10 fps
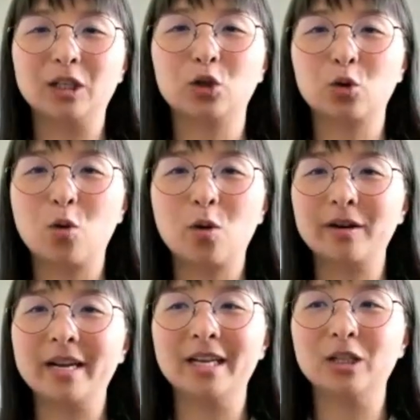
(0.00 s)
is
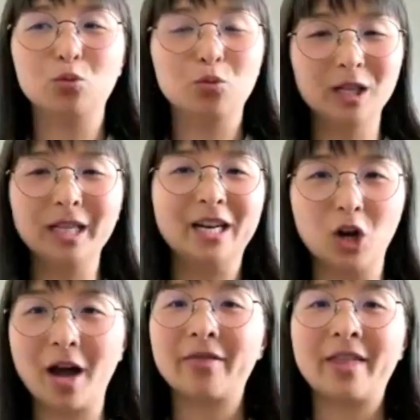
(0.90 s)
torn is really
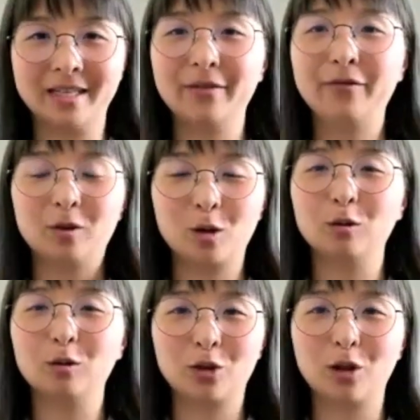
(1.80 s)
not that
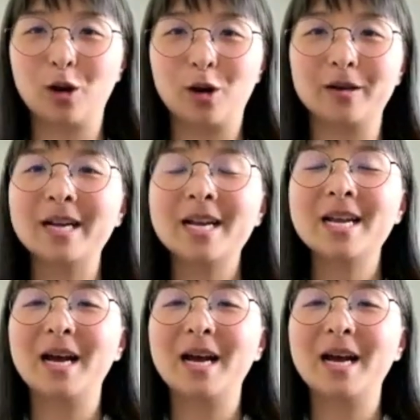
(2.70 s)
difficult to learn.